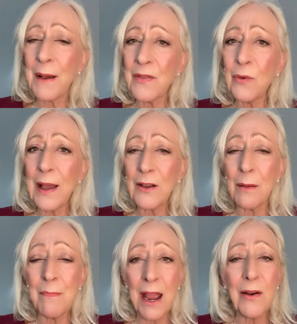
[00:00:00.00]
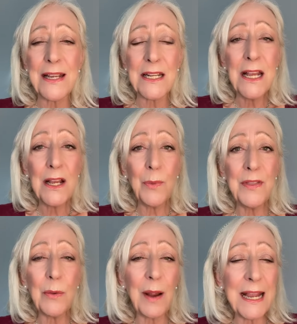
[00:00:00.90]
by the way, got married
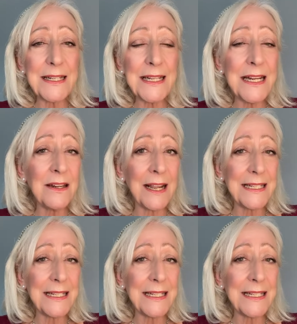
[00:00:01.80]
when they were 18,